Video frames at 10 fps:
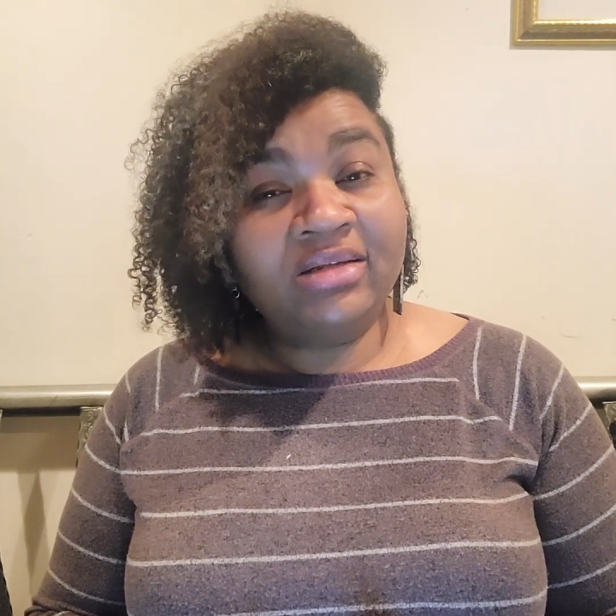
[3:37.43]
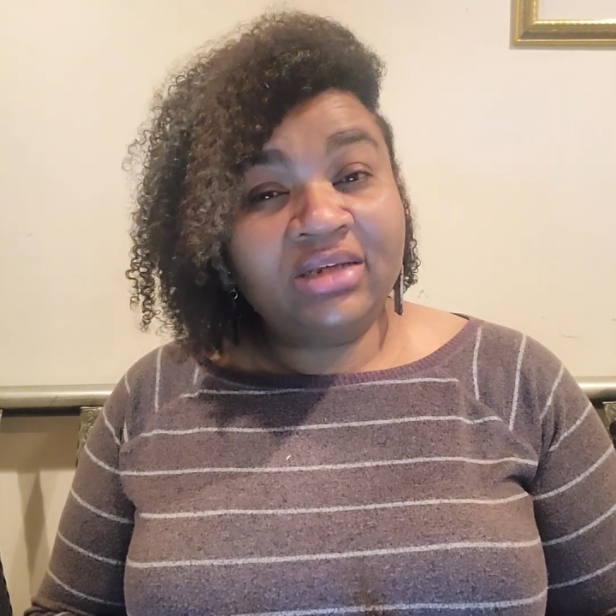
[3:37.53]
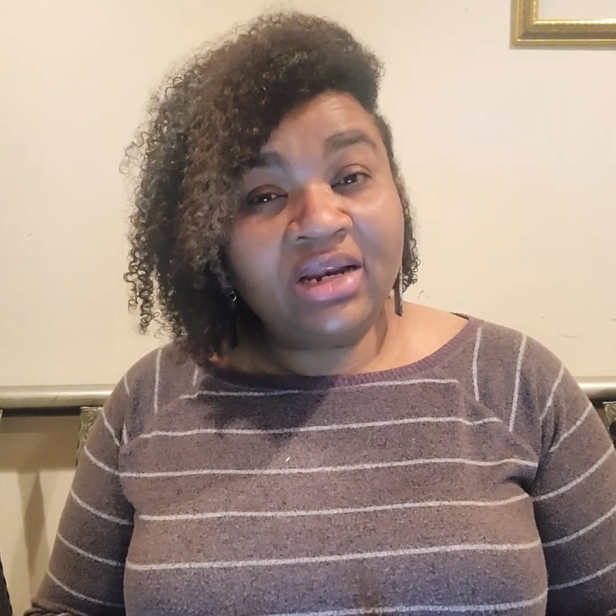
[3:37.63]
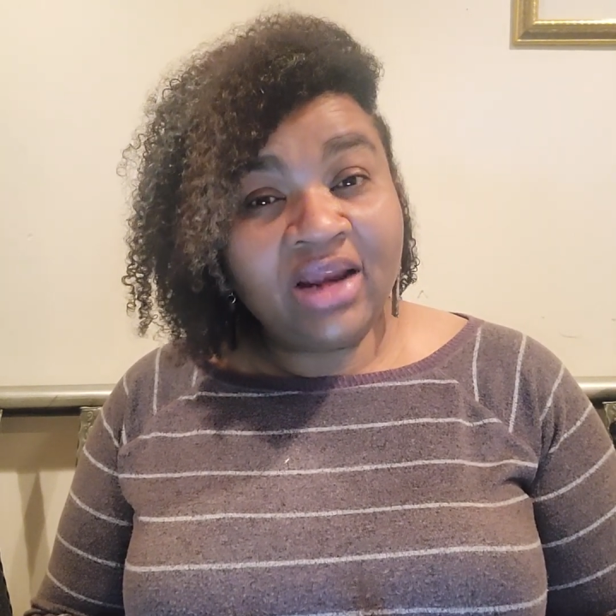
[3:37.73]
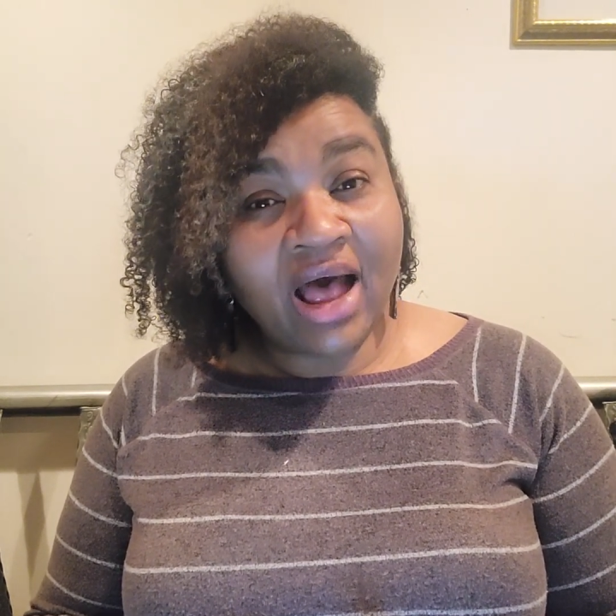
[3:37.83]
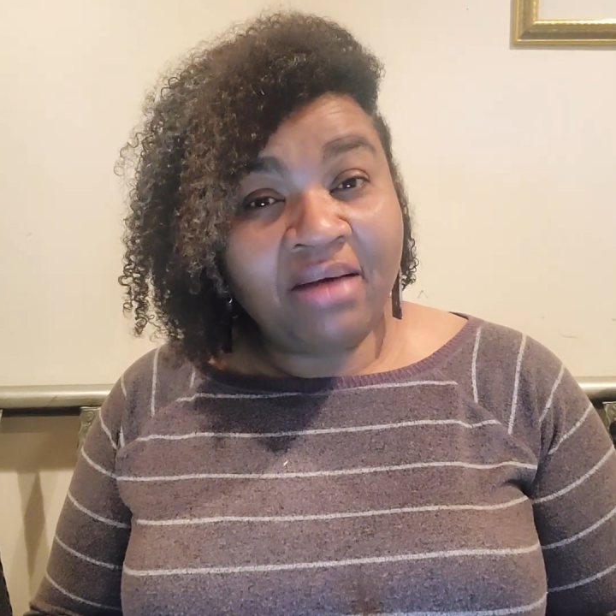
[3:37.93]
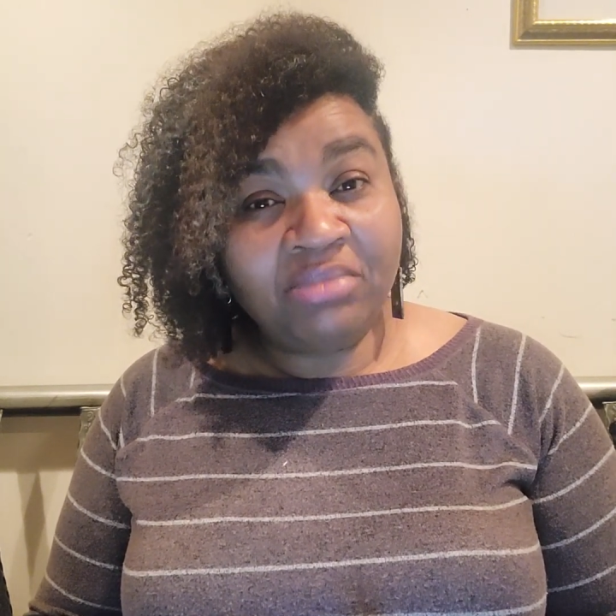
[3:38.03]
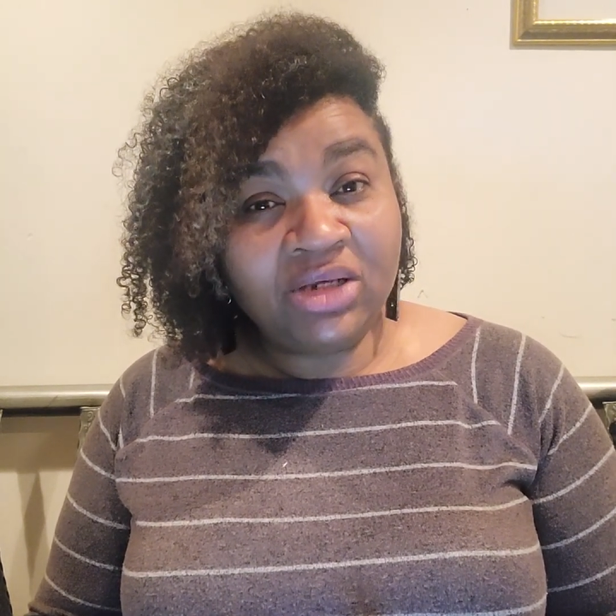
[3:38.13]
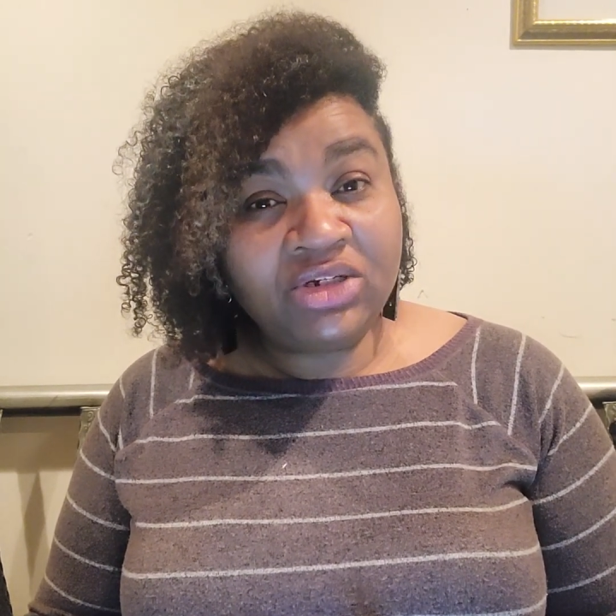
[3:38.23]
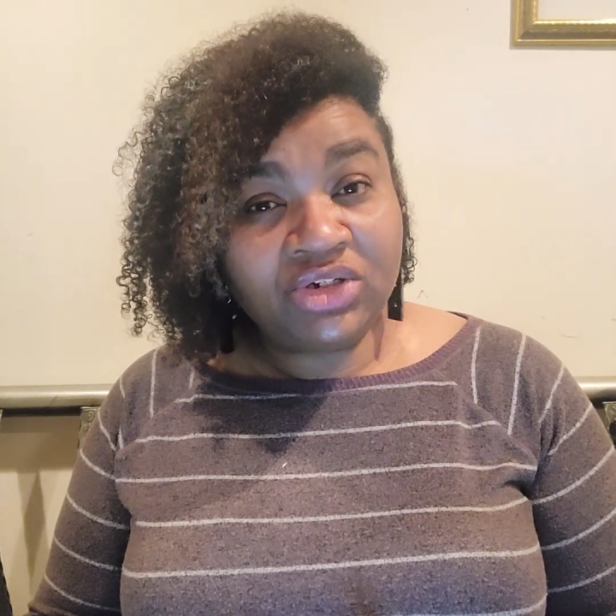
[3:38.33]
to not
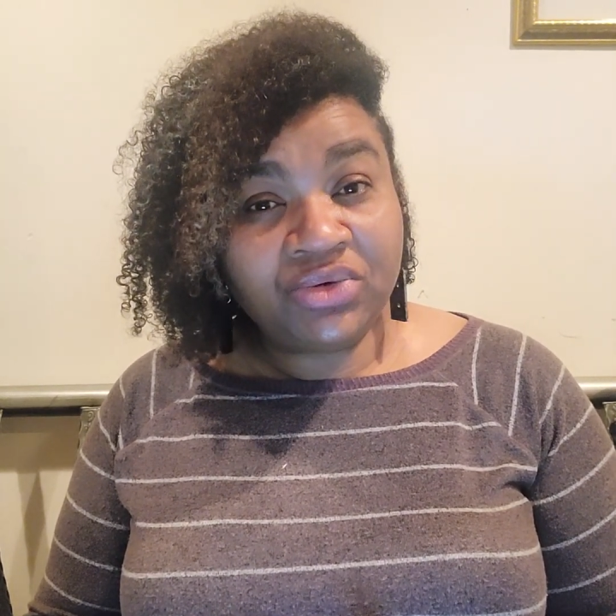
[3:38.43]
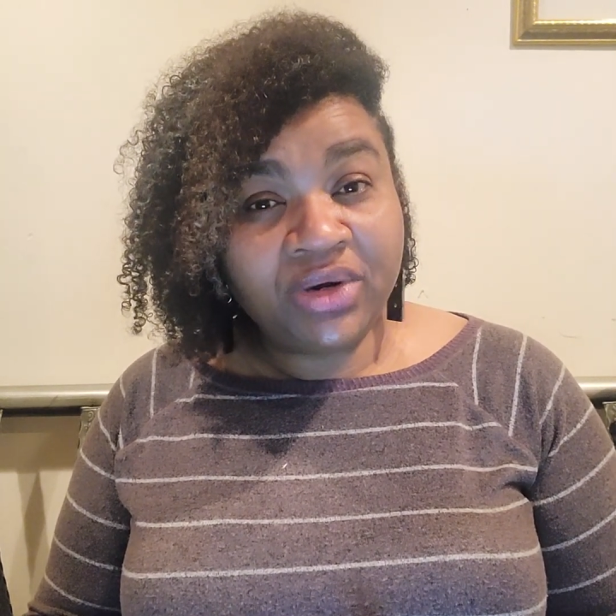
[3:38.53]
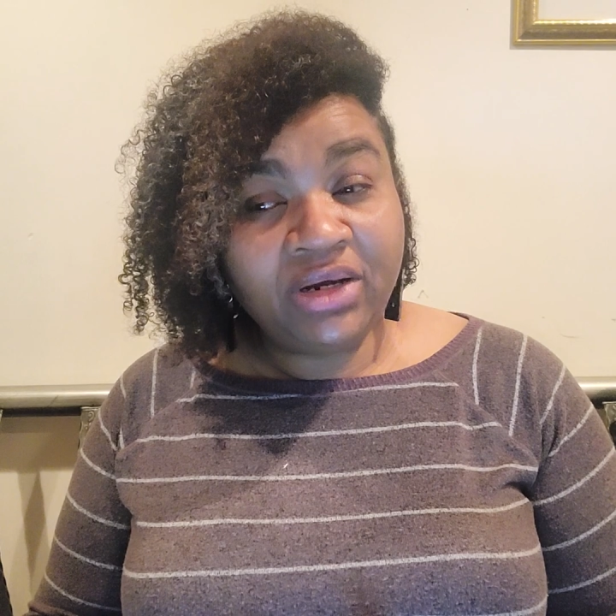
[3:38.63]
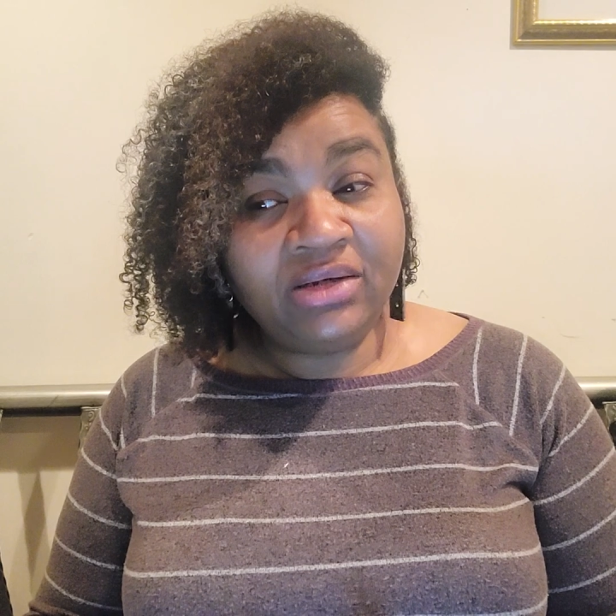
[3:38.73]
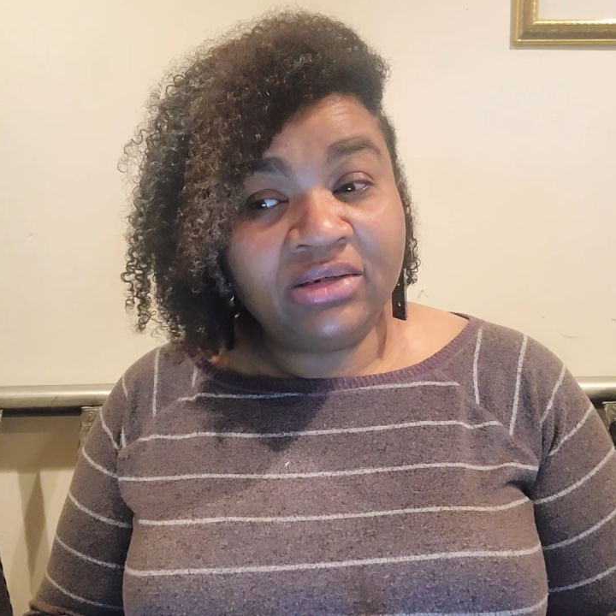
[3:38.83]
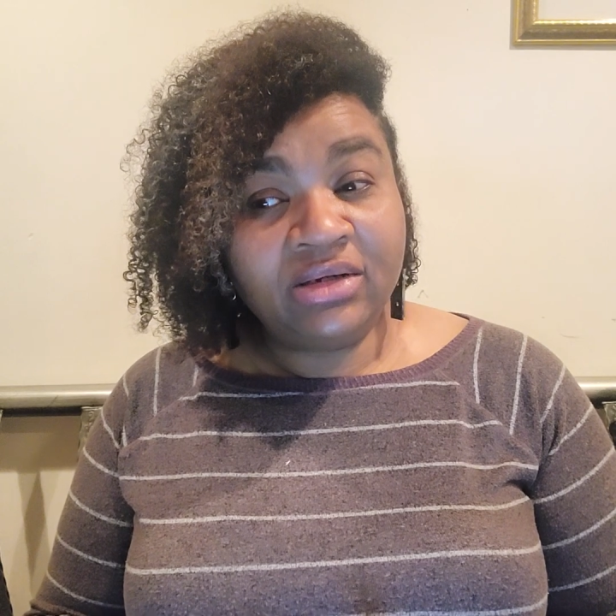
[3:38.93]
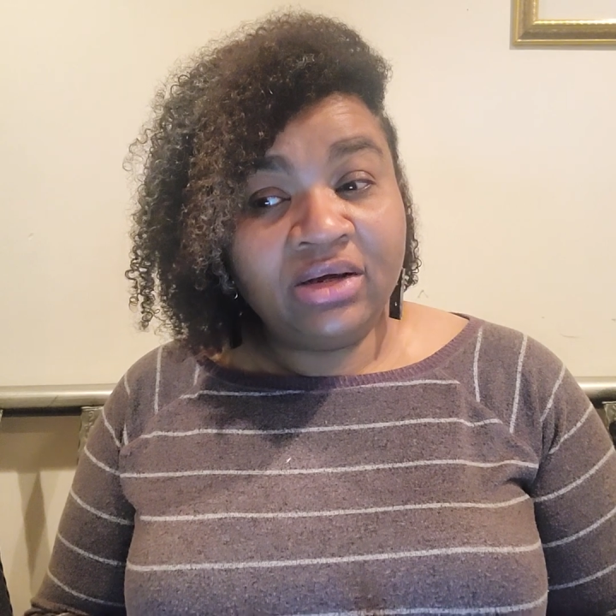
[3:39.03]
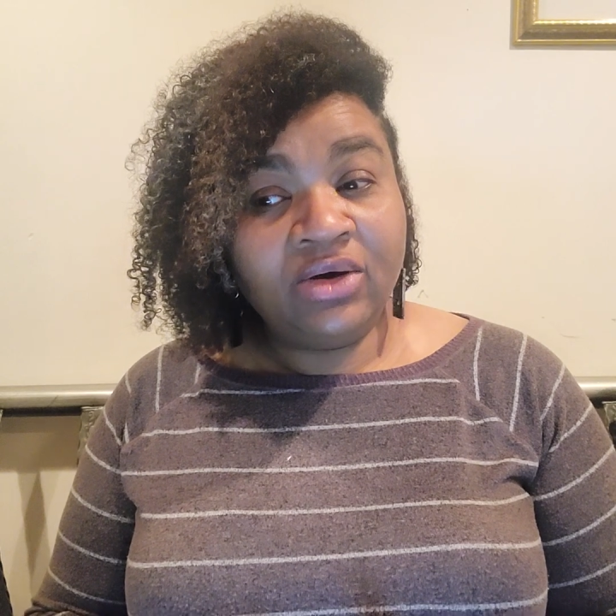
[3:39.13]
mistreat